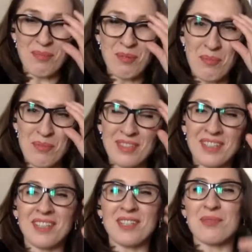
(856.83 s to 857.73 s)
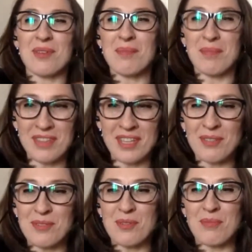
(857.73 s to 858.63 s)
so I'm hoping that that's right, but
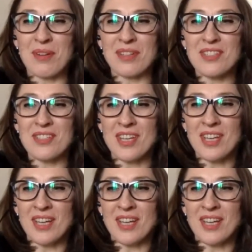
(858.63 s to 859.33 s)
thank you so much.